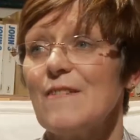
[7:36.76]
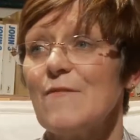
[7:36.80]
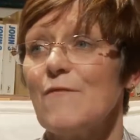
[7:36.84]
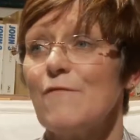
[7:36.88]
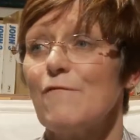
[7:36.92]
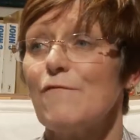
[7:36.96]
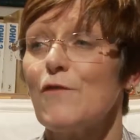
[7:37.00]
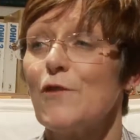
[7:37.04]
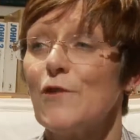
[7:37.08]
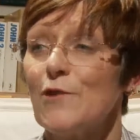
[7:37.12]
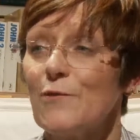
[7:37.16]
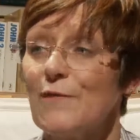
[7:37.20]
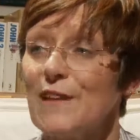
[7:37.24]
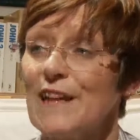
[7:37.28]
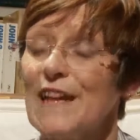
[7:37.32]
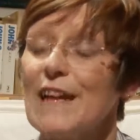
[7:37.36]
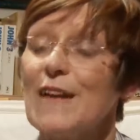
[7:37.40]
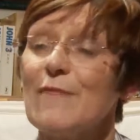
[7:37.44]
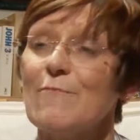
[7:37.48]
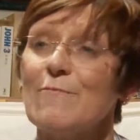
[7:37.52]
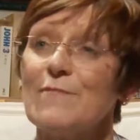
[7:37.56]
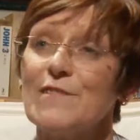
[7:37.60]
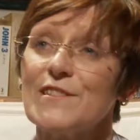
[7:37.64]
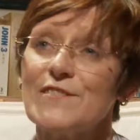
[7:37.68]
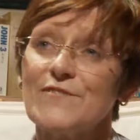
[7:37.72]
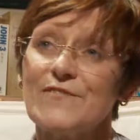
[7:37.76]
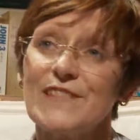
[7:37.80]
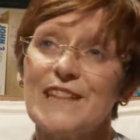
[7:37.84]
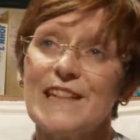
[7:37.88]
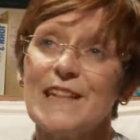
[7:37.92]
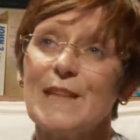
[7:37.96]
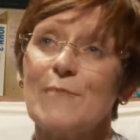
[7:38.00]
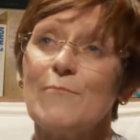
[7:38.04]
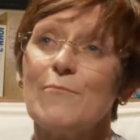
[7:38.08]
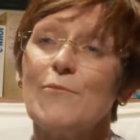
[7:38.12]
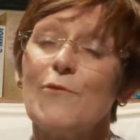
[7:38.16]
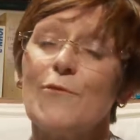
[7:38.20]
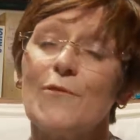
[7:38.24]
following him was
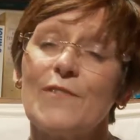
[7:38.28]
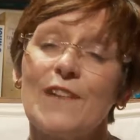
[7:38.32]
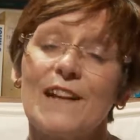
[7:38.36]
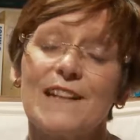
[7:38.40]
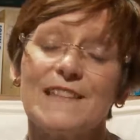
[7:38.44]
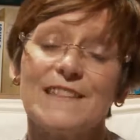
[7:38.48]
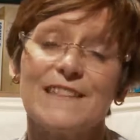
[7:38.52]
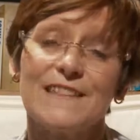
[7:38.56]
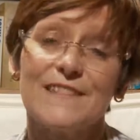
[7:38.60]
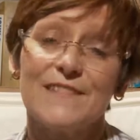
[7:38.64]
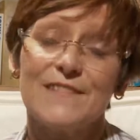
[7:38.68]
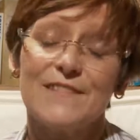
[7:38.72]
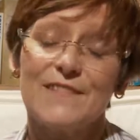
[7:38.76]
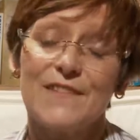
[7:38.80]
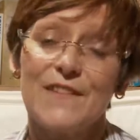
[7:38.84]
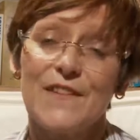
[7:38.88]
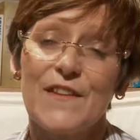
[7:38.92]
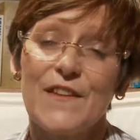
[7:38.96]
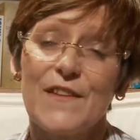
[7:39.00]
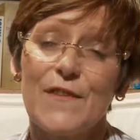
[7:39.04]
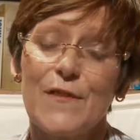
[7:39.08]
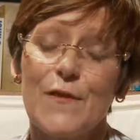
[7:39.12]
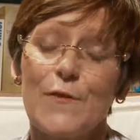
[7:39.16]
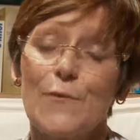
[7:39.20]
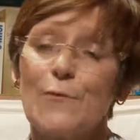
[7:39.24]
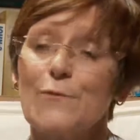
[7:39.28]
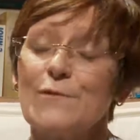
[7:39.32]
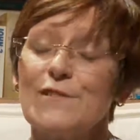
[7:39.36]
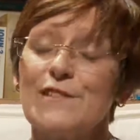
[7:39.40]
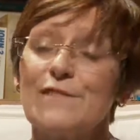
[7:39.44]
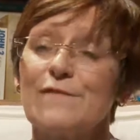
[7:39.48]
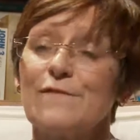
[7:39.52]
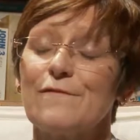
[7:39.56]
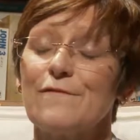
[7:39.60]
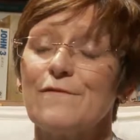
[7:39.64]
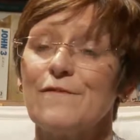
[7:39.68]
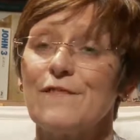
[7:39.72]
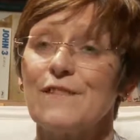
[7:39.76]
really important. The thought
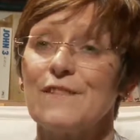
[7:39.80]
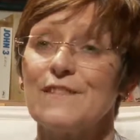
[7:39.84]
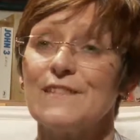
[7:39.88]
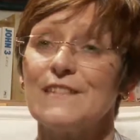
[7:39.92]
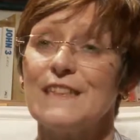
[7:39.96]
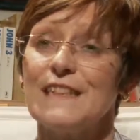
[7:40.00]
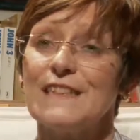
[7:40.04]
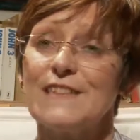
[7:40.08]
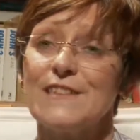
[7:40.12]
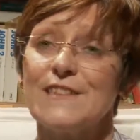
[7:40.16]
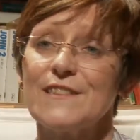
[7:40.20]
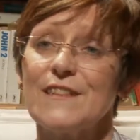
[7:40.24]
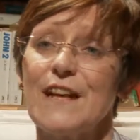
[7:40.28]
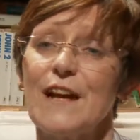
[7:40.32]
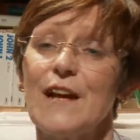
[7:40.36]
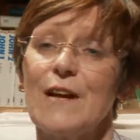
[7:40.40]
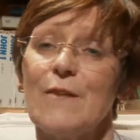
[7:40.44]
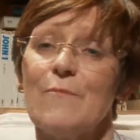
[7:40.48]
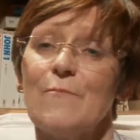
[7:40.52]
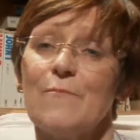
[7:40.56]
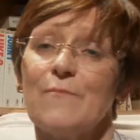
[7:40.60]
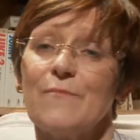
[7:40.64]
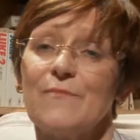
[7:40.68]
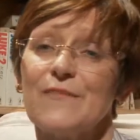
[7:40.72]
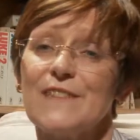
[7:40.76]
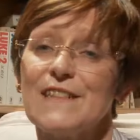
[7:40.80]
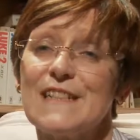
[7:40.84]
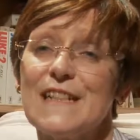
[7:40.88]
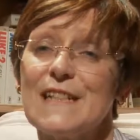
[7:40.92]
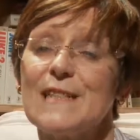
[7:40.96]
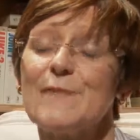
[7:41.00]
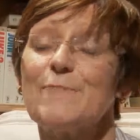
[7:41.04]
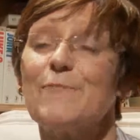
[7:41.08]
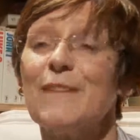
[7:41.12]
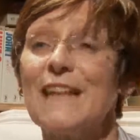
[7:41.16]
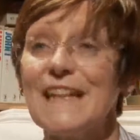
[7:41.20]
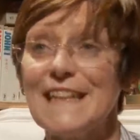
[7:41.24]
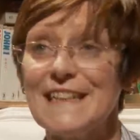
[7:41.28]
of
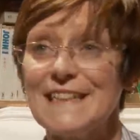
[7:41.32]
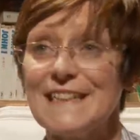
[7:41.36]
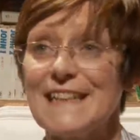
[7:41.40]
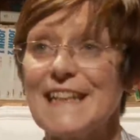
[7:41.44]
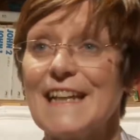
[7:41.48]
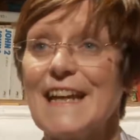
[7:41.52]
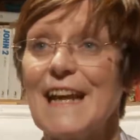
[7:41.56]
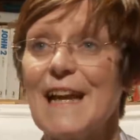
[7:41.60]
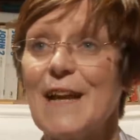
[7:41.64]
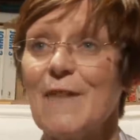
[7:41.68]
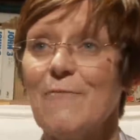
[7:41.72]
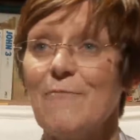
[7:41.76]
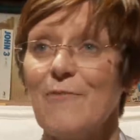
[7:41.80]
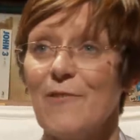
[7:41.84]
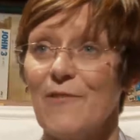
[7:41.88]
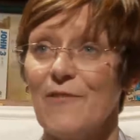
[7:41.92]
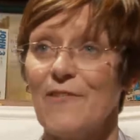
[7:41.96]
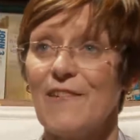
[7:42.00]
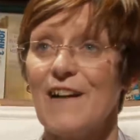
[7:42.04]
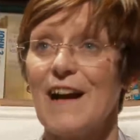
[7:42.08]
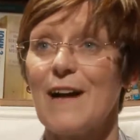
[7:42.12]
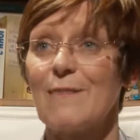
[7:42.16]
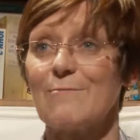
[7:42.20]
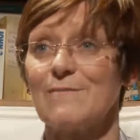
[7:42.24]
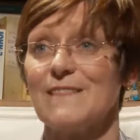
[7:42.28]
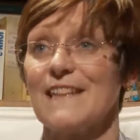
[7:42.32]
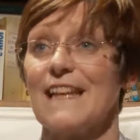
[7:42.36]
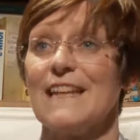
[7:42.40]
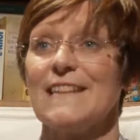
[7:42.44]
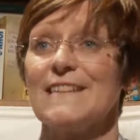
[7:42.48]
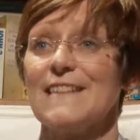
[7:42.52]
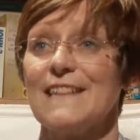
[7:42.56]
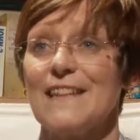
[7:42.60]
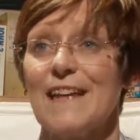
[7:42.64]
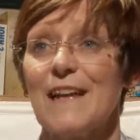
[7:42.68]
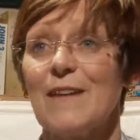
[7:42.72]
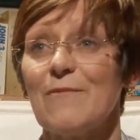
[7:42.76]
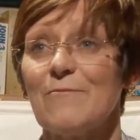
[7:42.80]
displeasing him or
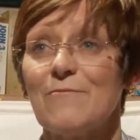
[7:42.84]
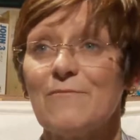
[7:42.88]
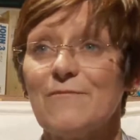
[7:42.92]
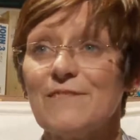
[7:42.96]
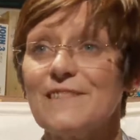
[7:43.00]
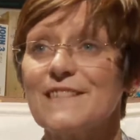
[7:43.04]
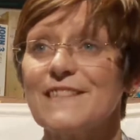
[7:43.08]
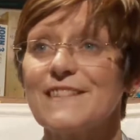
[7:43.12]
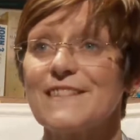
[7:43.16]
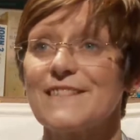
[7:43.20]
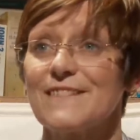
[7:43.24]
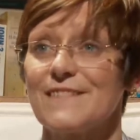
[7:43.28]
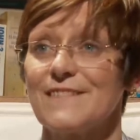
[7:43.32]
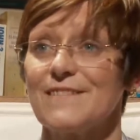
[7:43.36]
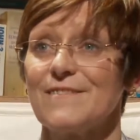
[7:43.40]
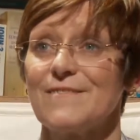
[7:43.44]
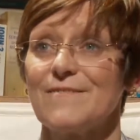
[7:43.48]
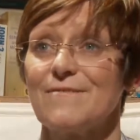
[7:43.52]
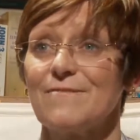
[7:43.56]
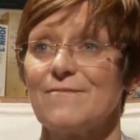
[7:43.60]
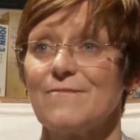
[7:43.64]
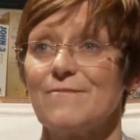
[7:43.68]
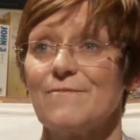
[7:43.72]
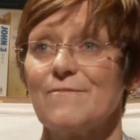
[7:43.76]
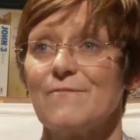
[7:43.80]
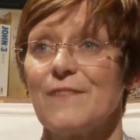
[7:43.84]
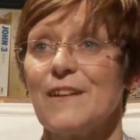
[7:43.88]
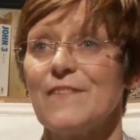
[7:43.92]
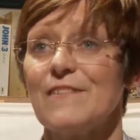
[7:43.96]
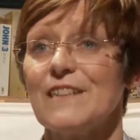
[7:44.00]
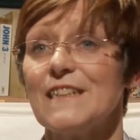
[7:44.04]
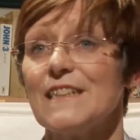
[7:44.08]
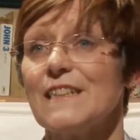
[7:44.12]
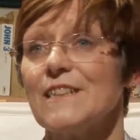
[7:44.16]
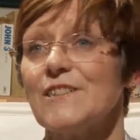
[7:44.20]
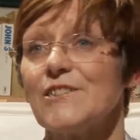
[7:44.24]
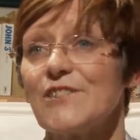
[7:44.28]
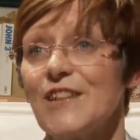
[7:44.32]
upsetting him was
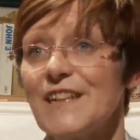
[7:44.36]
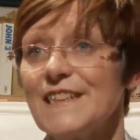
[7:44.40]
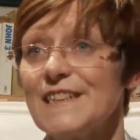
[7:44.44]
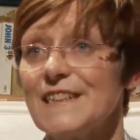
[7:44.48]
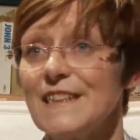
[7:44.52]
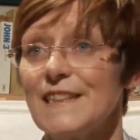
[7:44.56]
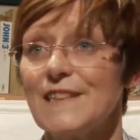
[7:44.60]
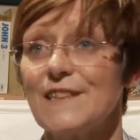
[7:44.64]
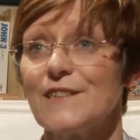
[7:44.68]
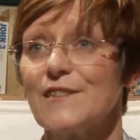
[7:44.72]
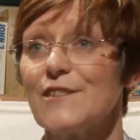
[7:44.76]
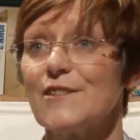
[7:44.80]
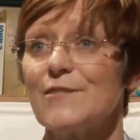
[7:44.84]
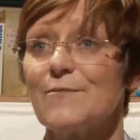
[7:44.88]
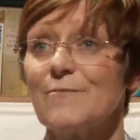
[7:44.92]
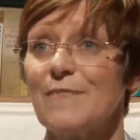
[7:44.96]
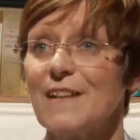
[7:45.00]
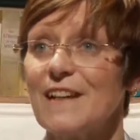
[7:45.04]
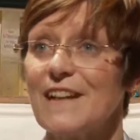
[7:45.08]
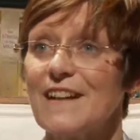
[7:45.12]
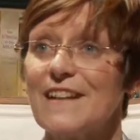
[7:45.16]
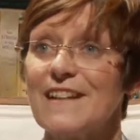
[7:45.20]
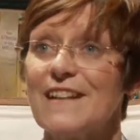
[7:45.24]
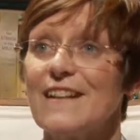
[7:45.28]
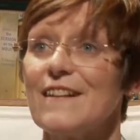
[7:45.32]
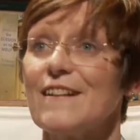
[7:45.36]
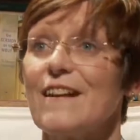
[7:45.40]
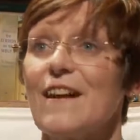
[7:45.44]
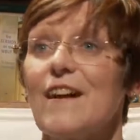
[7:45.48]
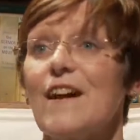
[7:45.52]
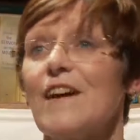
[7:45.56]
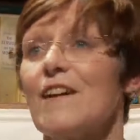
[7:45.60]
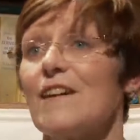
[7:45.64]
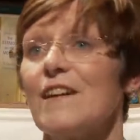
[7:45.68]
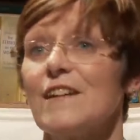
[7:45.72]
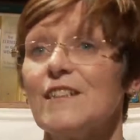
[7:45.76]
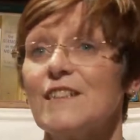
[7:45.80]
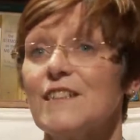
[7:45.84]
very distressing to me, and
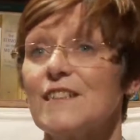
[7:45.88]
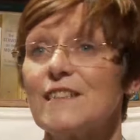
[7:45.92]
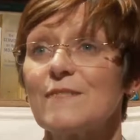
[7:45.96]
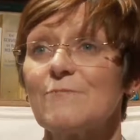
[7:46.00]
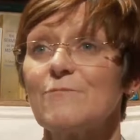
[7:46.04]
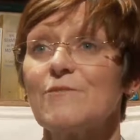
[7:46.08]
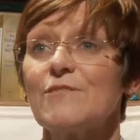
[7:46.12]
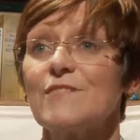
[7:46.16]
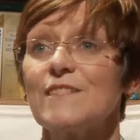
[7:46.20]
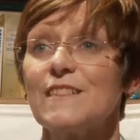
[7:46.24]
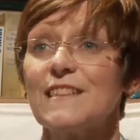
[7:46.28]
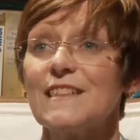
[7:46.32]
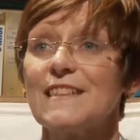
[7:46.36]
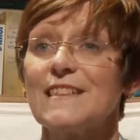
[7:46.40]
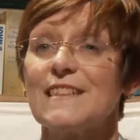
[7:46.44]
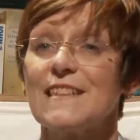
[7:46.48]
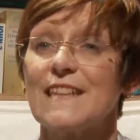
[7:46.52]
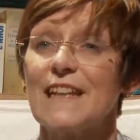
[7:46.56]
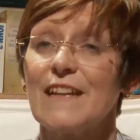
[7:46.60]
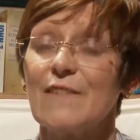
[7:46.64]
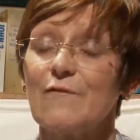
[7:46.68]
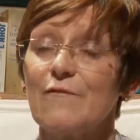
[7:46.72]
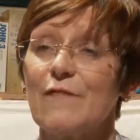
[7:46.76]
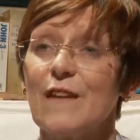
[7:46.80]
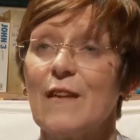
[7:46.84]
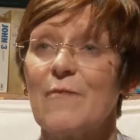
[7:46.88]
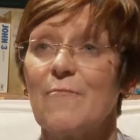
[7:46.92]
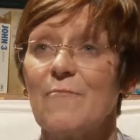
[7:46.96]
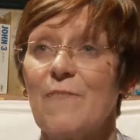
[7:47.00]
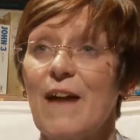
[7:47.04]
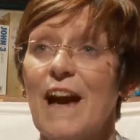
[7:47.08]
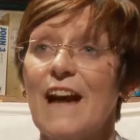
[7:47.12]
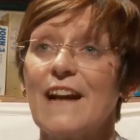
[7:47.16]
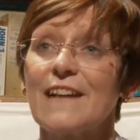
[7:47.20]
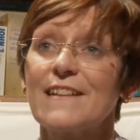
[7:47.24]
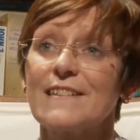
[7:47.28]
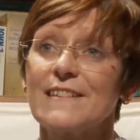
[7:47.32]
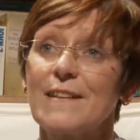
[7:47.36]
I just wanted to give him
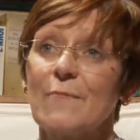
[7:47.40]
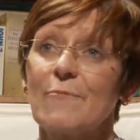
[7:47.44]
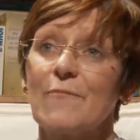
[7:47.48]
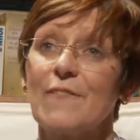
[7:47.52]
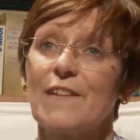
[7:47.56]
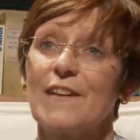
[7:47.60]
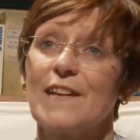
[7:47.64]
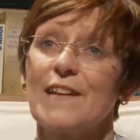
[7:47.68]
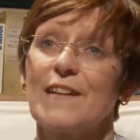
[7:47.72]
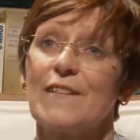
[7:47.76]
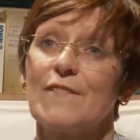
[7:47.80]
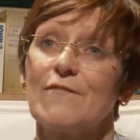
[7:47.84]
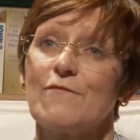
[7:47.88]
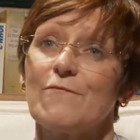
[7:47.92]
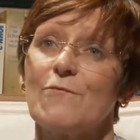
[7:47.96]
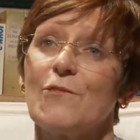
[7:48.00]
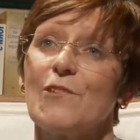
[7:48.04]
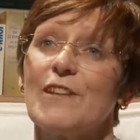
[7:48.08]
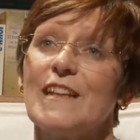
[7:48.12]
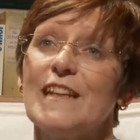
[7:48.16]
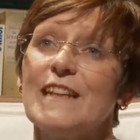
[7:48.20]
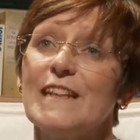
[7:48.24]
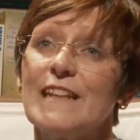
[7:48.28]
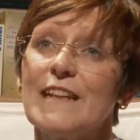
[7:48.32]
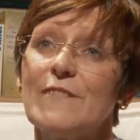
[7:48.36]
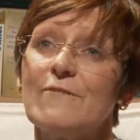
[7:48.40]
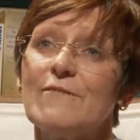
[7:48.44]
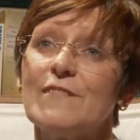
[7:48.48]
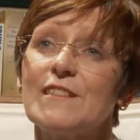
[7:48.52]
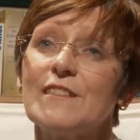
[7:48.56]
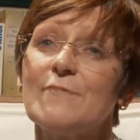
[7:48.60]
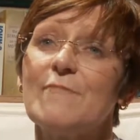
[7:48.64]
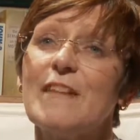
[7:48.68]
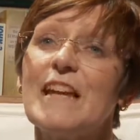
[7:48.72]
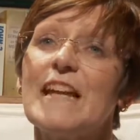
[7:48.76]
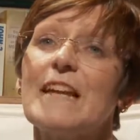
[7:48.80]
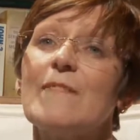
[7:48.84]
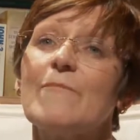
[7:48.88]
back something of what he'd given
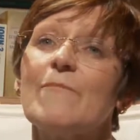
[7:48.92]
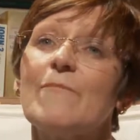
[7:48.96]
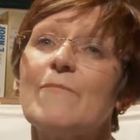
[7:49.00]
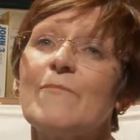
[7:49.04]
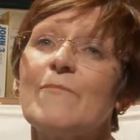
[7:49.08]
to me.